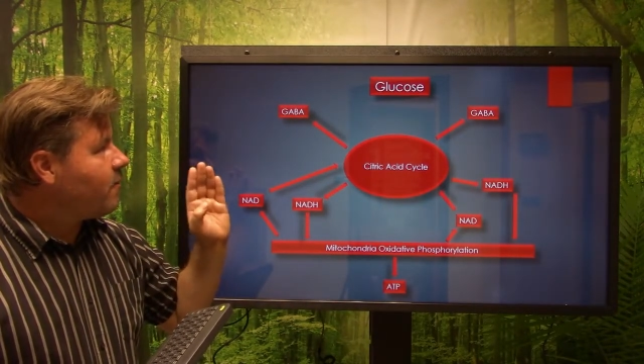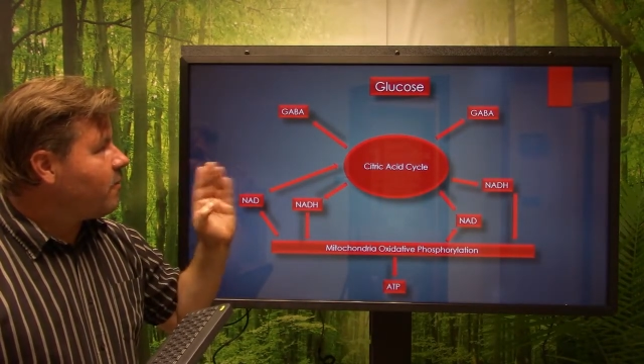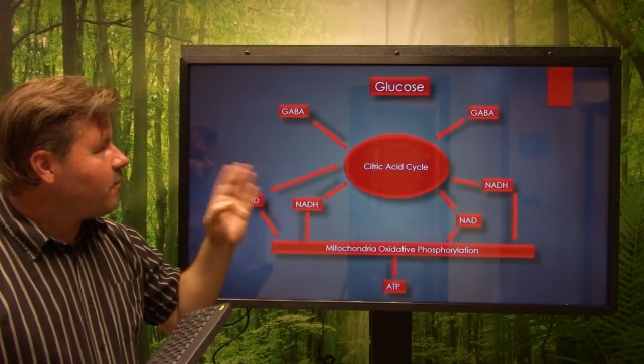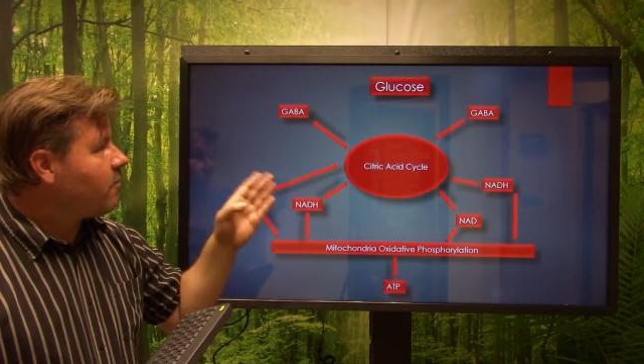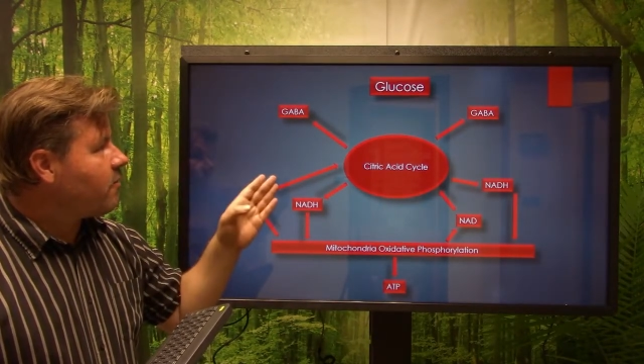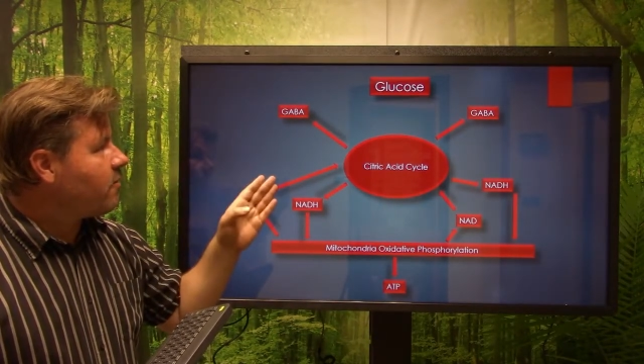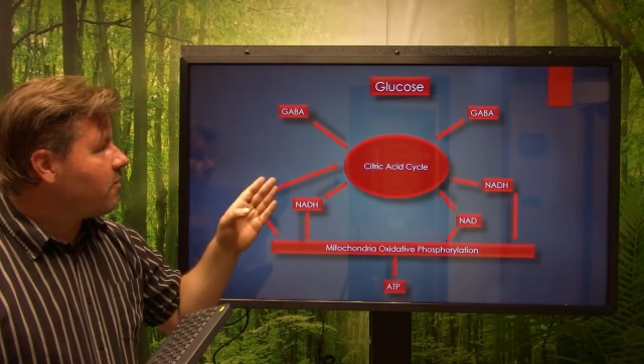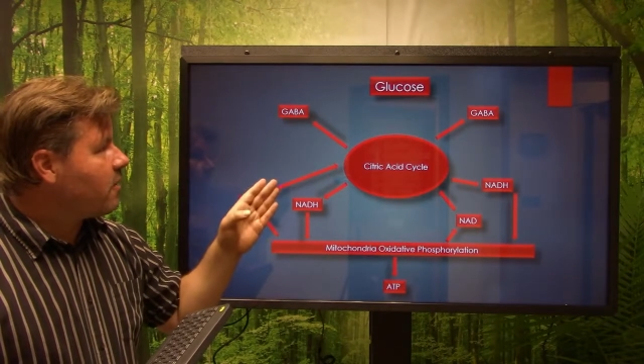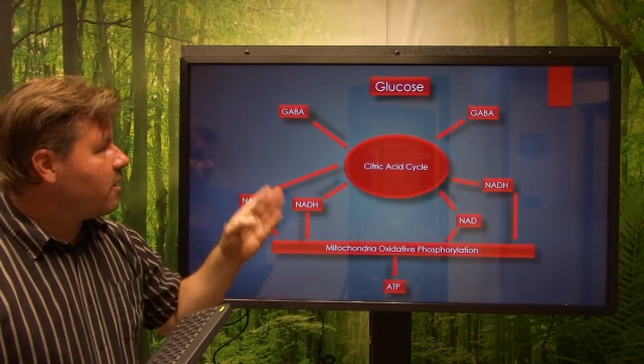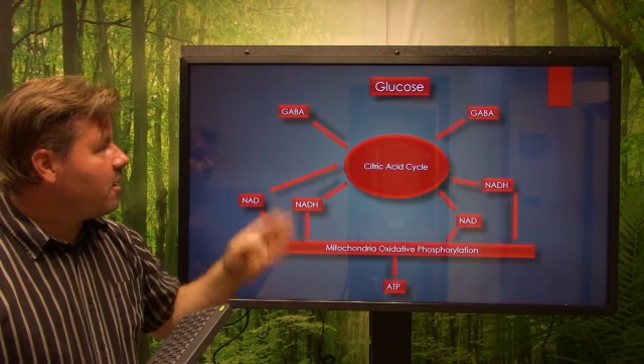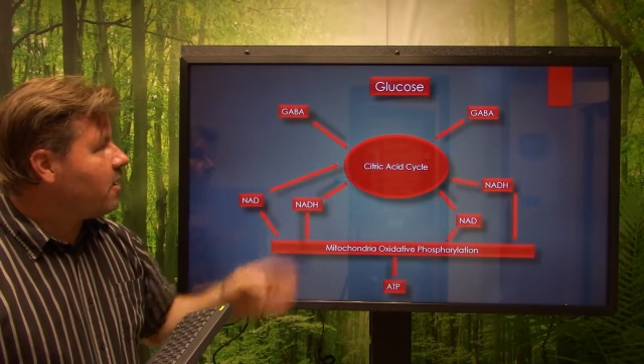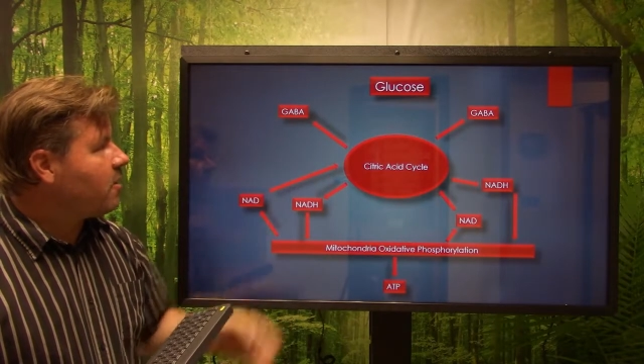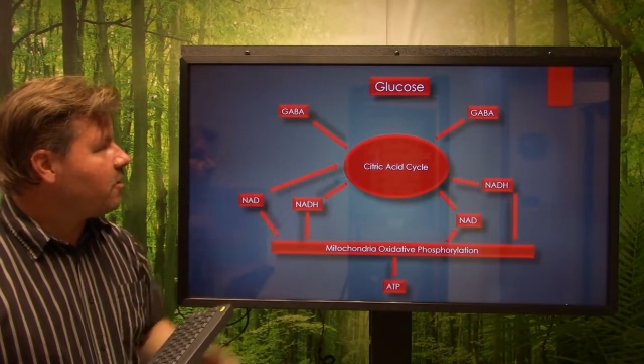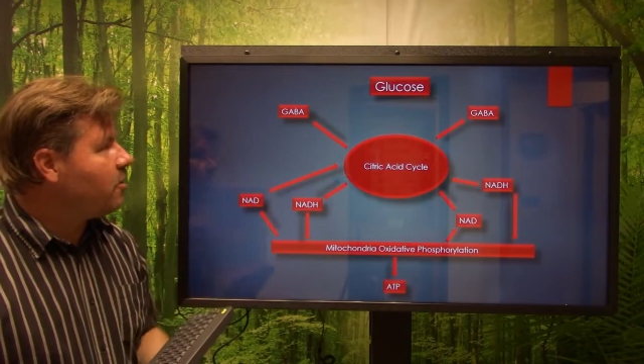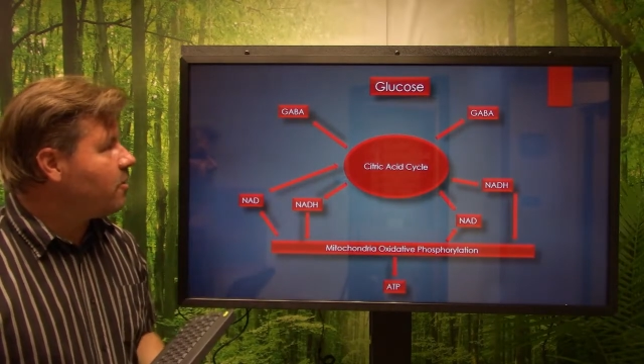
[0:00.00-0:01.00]
course,
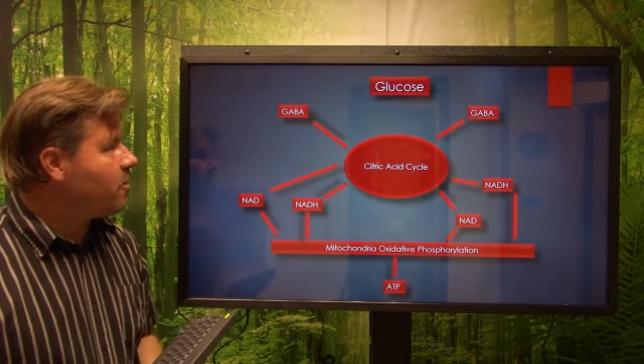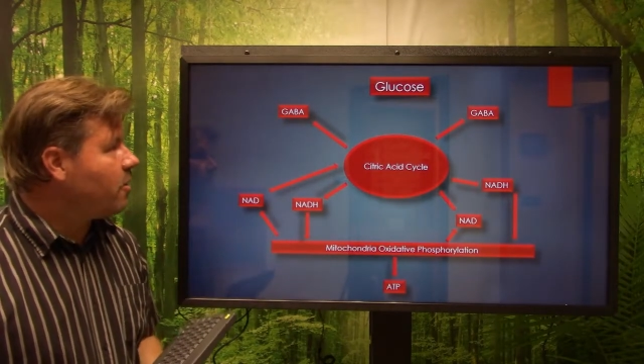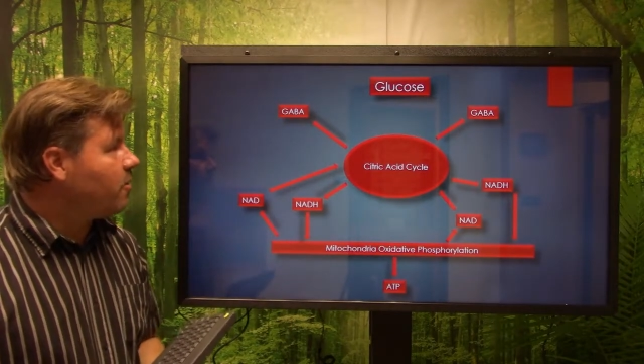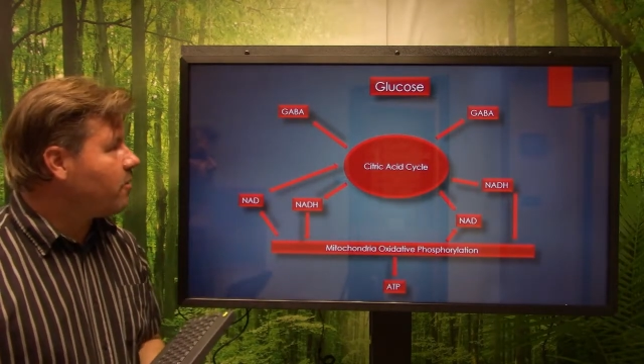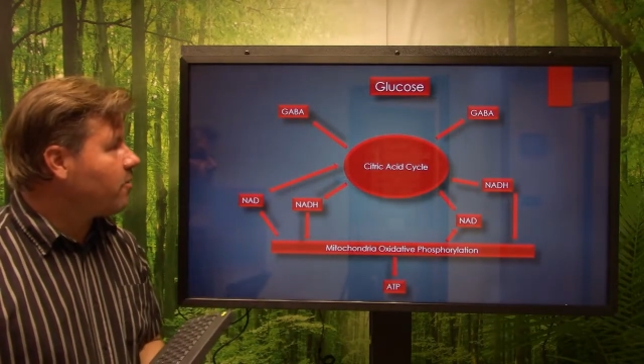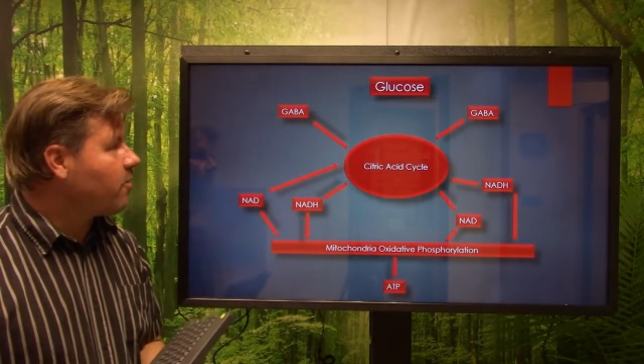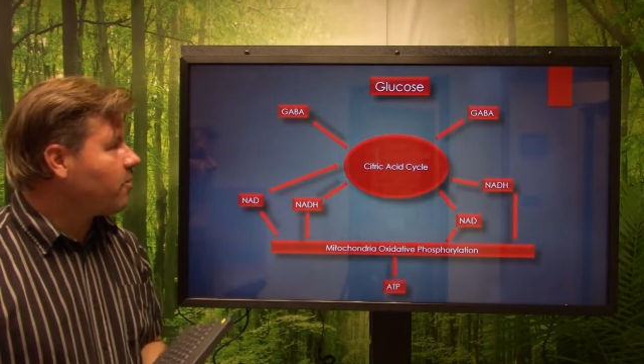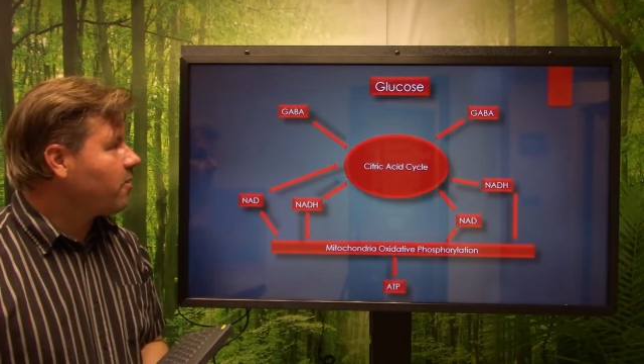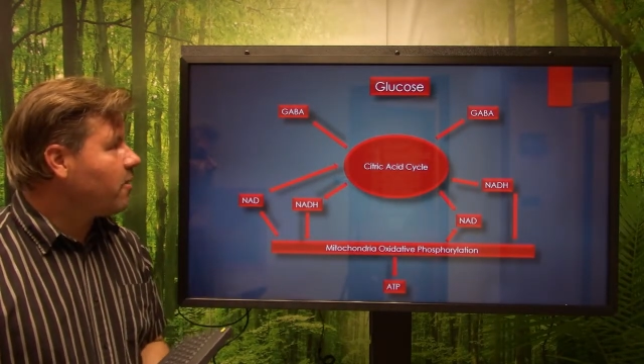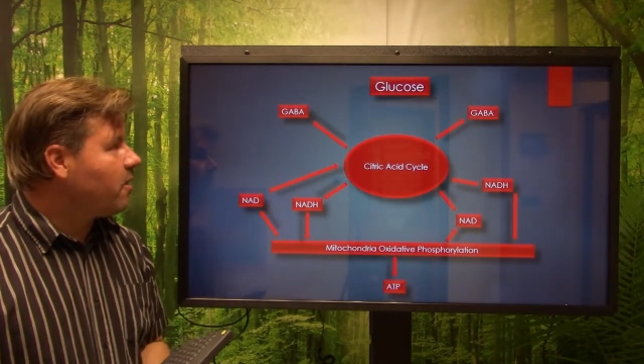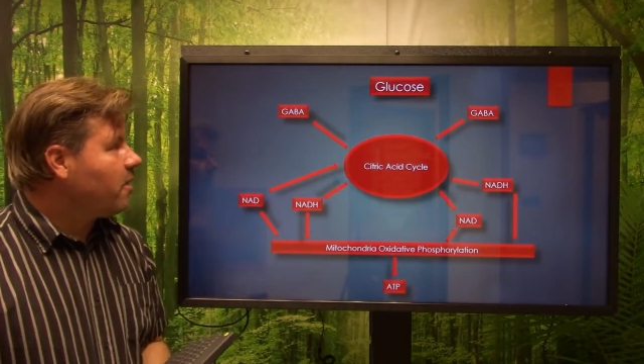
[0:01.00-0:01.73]
glucose